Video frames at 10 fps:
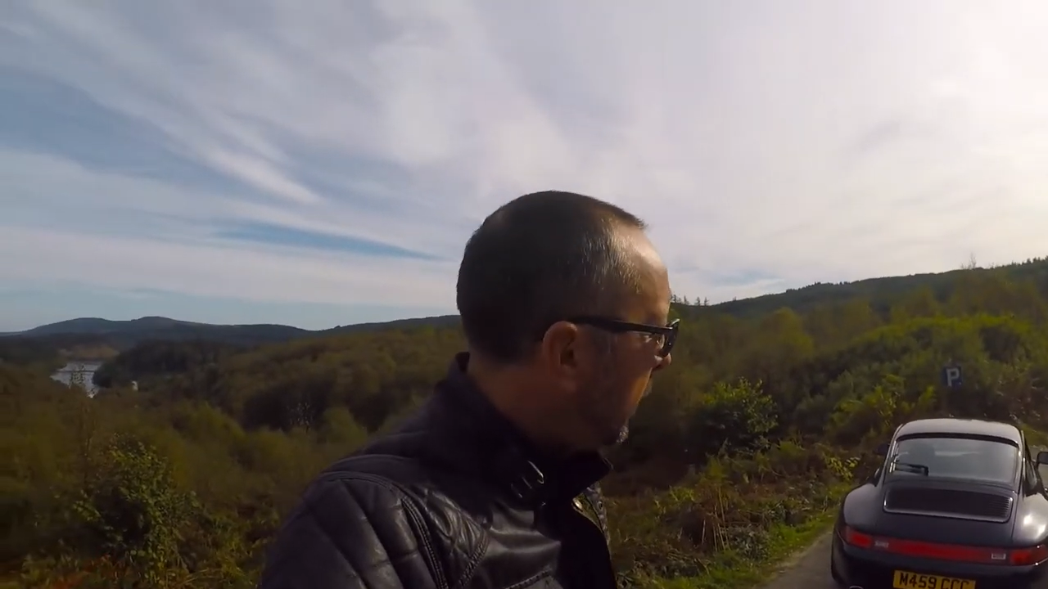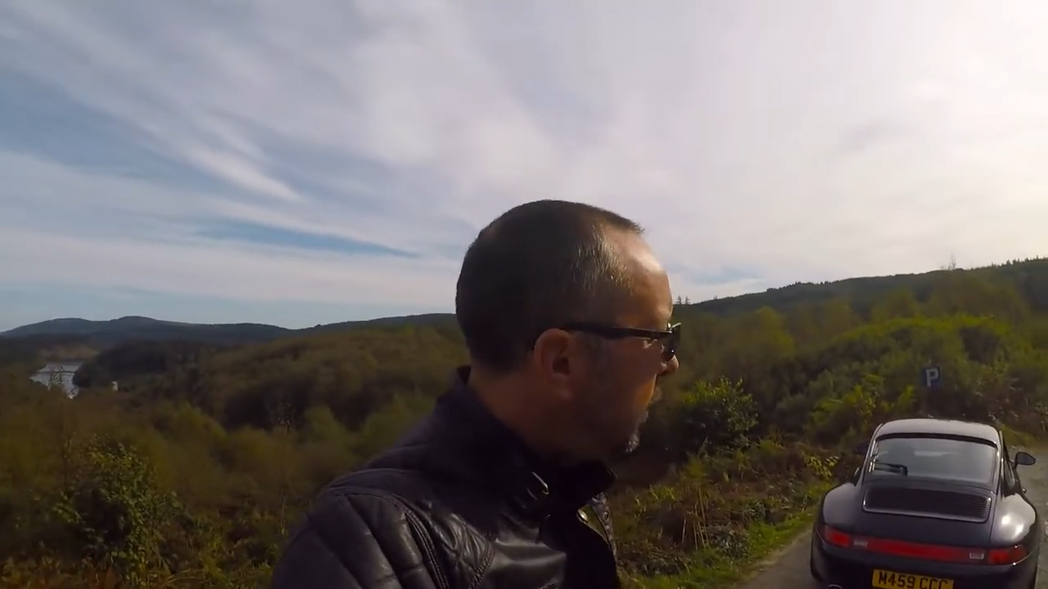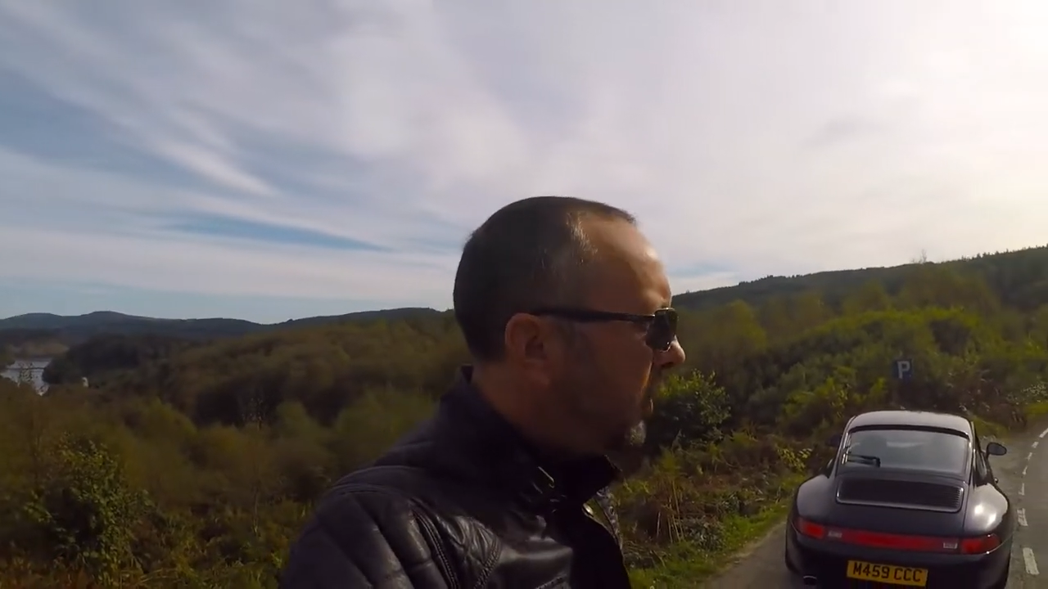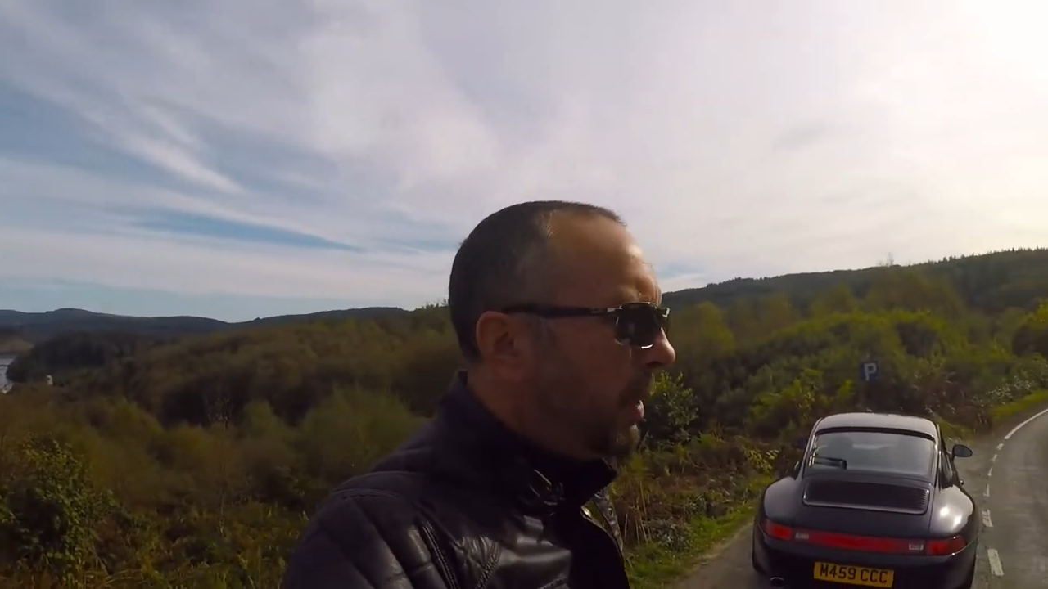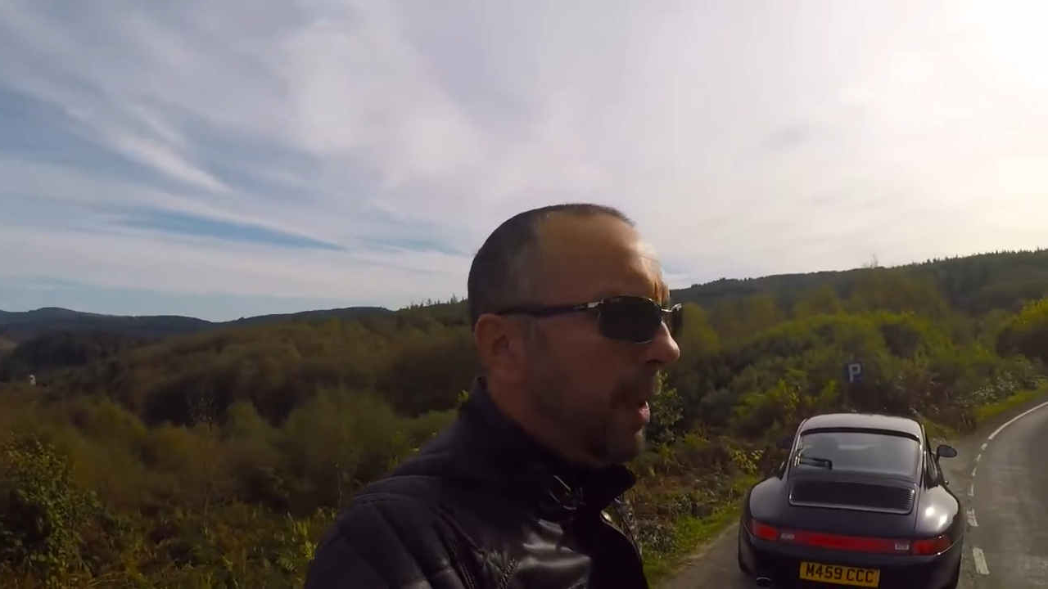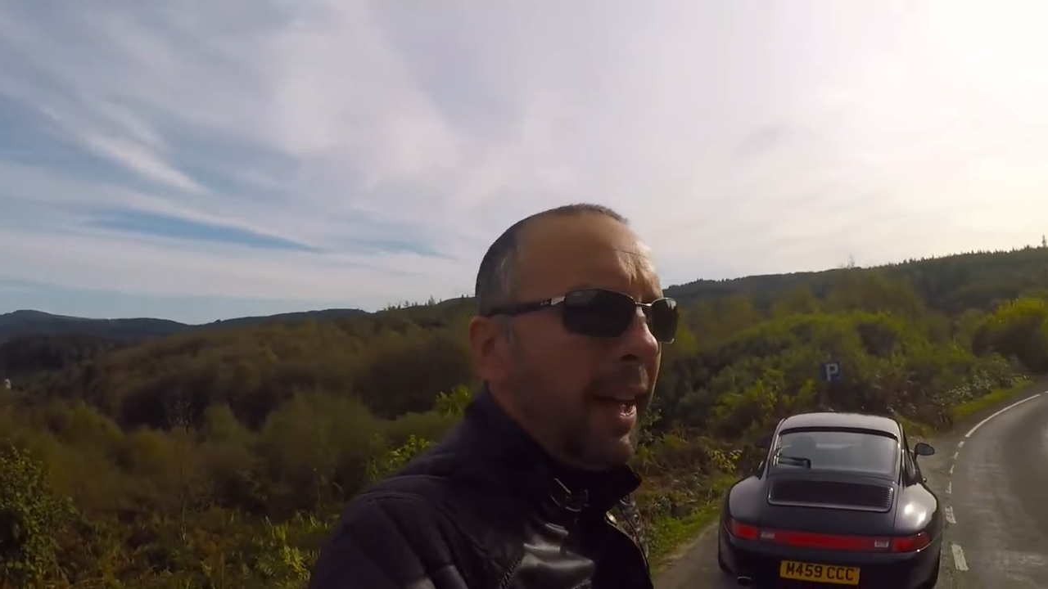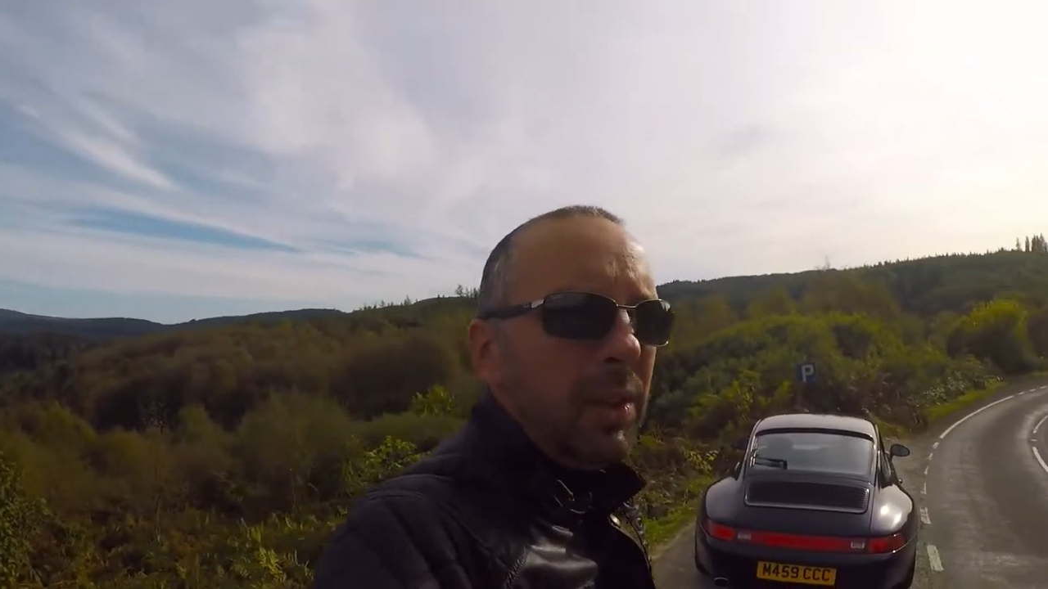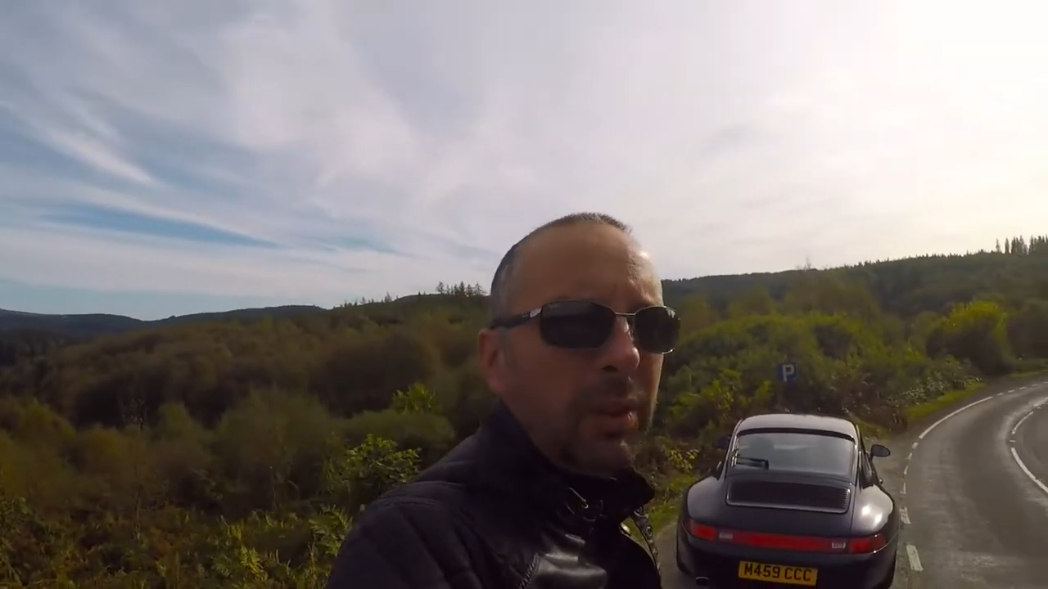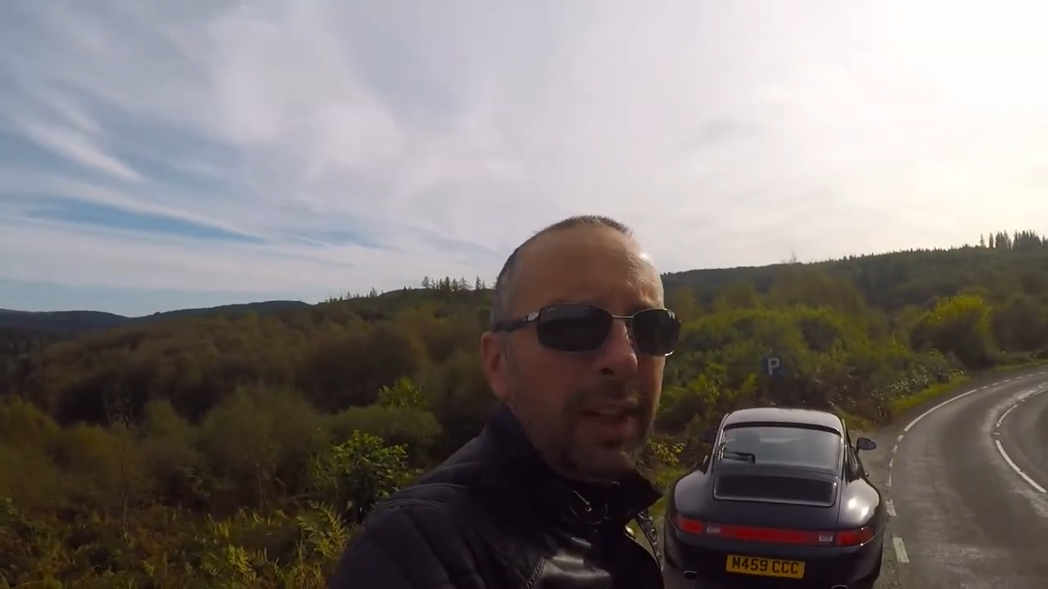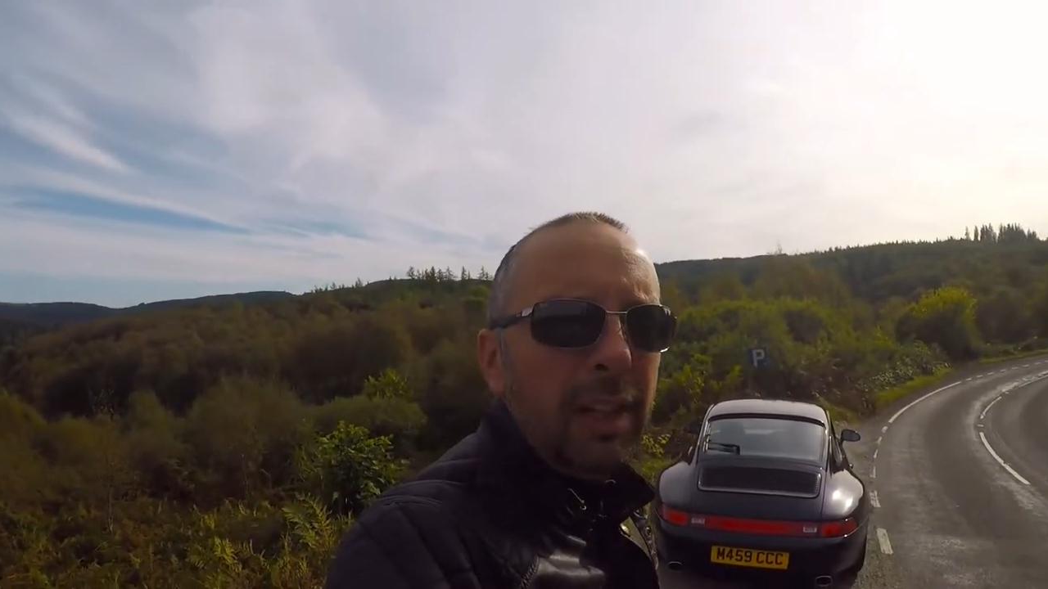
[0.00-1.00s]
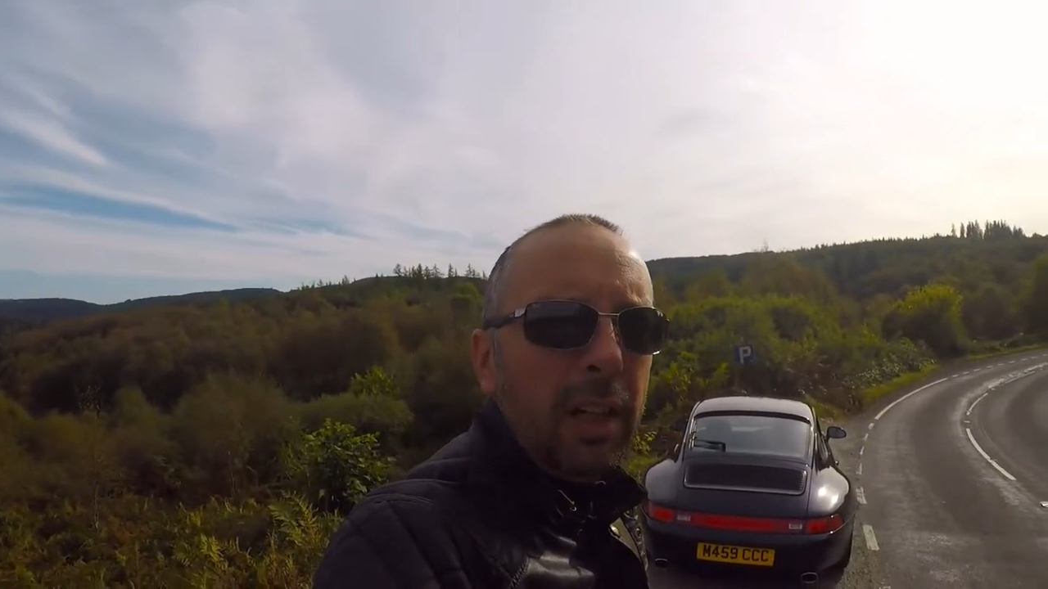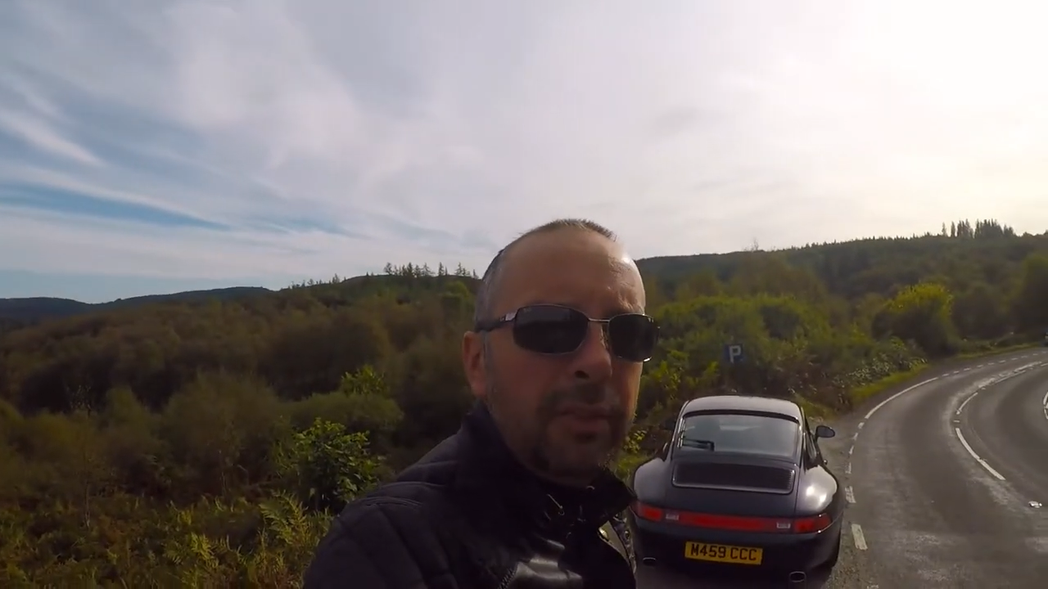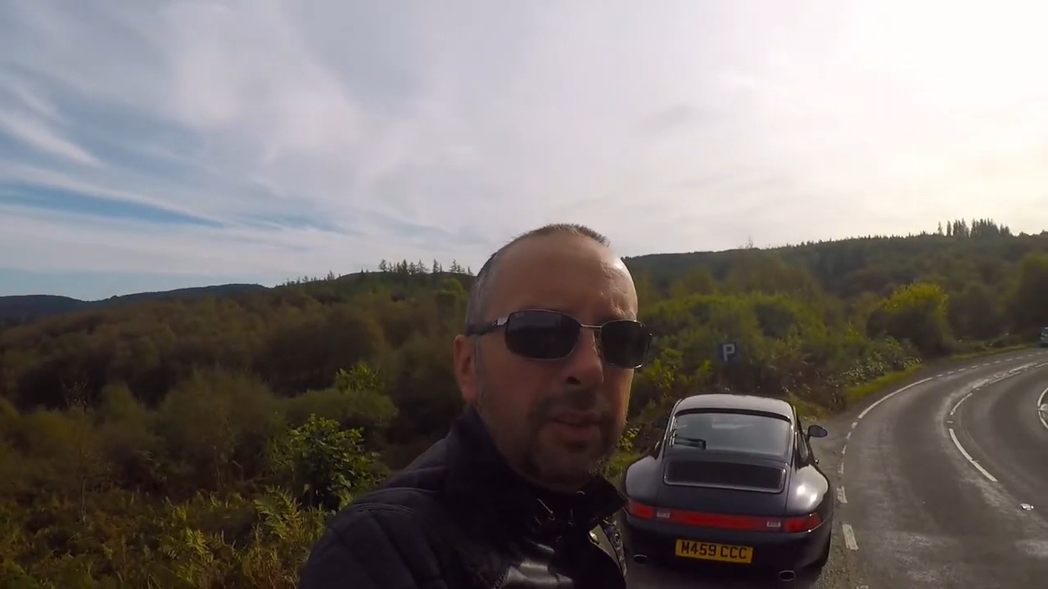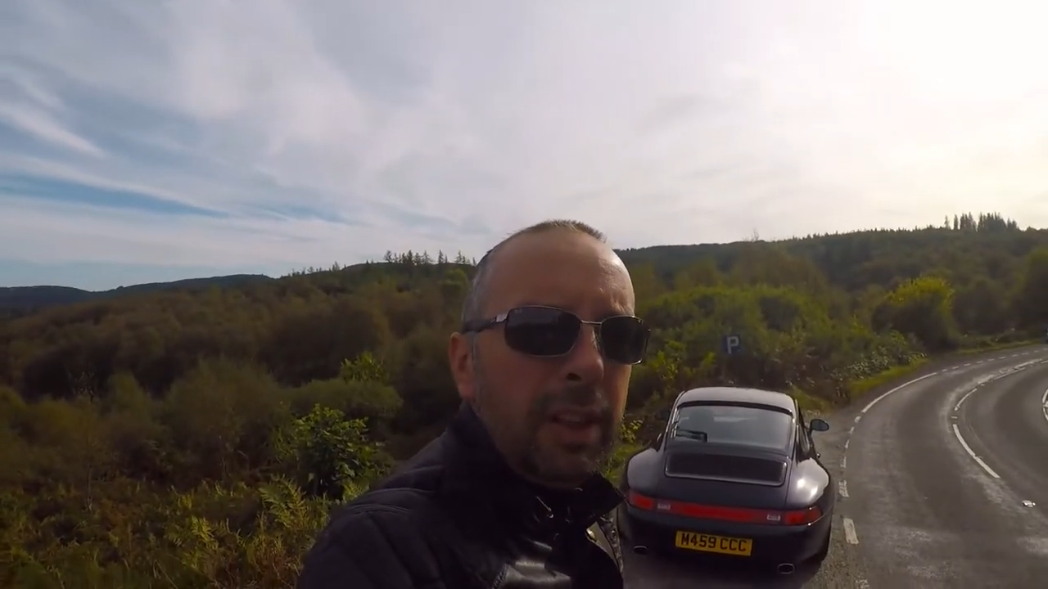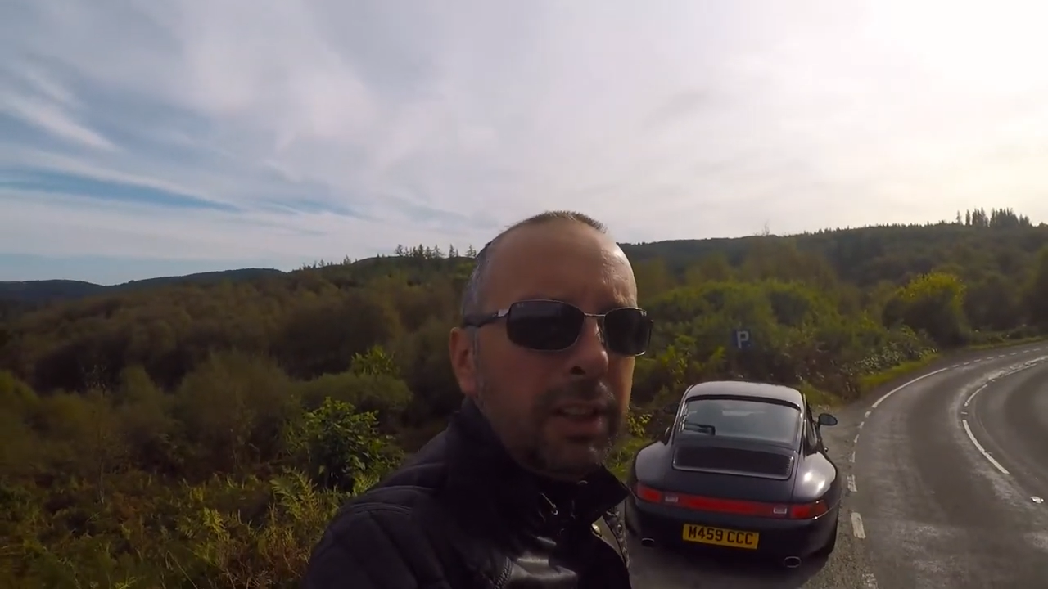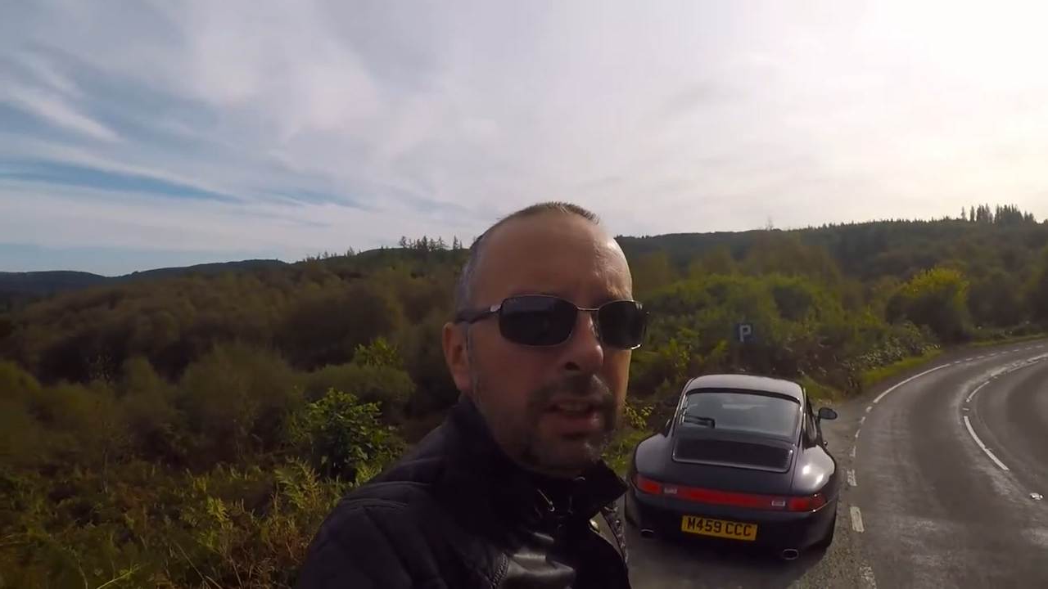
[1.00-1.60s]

You know, if you buy an old 911,